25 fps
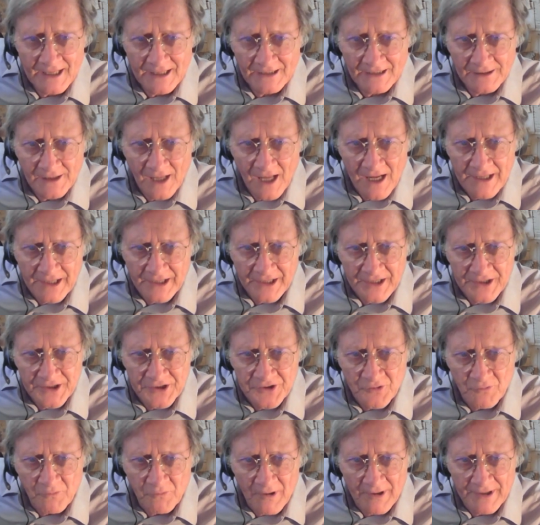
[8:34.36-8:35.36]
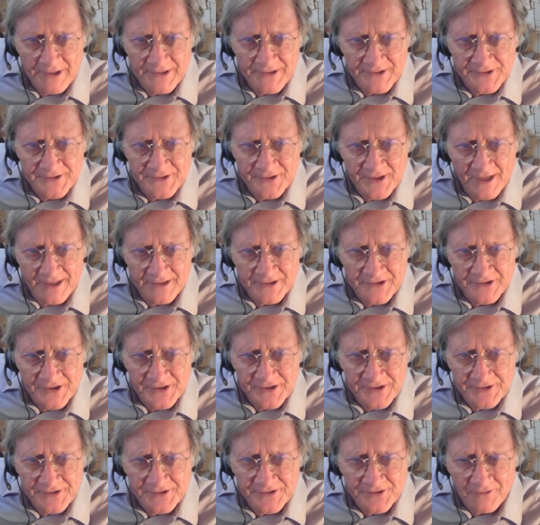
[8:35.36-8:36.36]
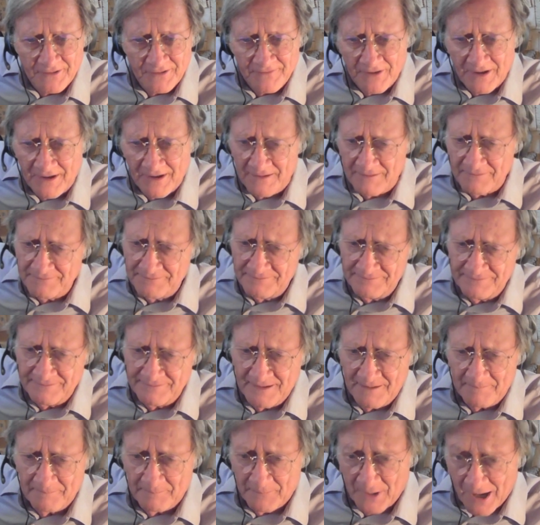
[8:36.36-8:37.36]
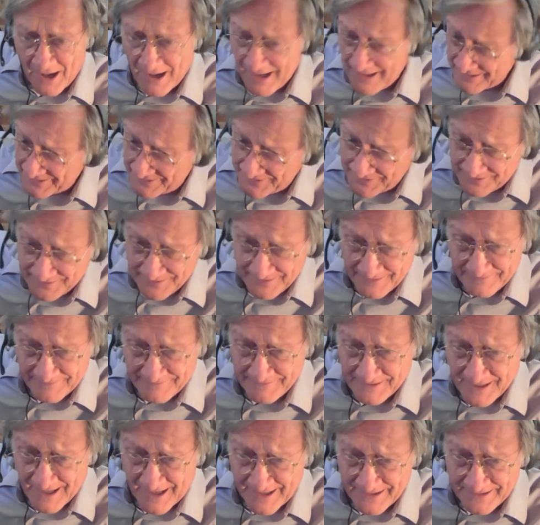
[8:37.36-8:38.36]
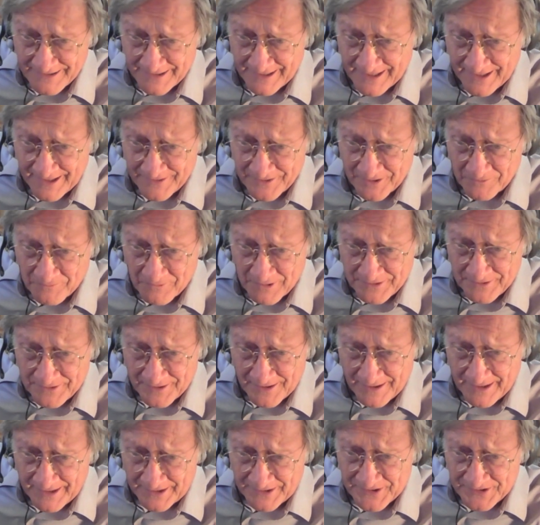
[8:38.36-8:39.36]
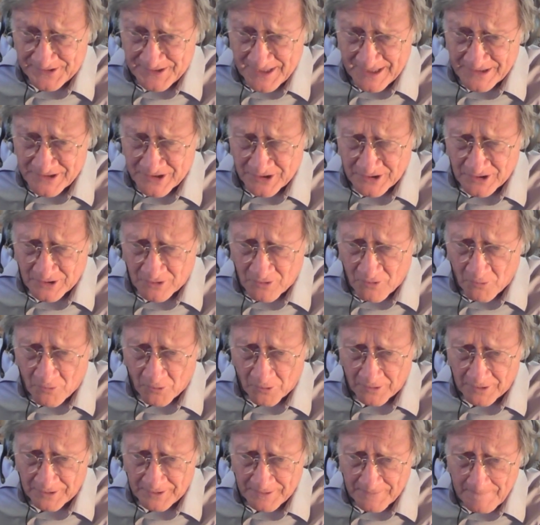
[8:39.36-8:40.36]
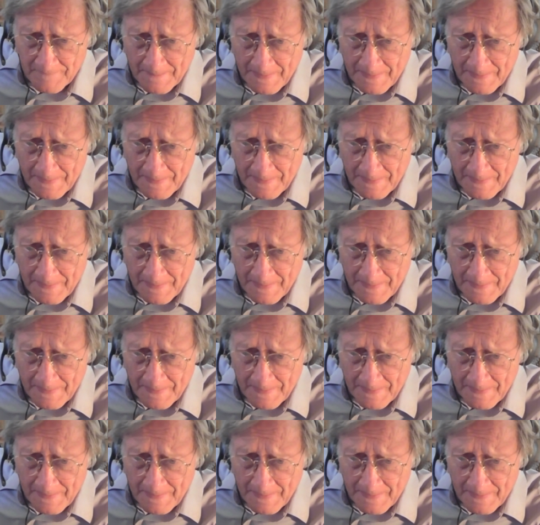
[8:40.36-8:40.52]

luggage was uh, just sort of a box tied together with an extension cord,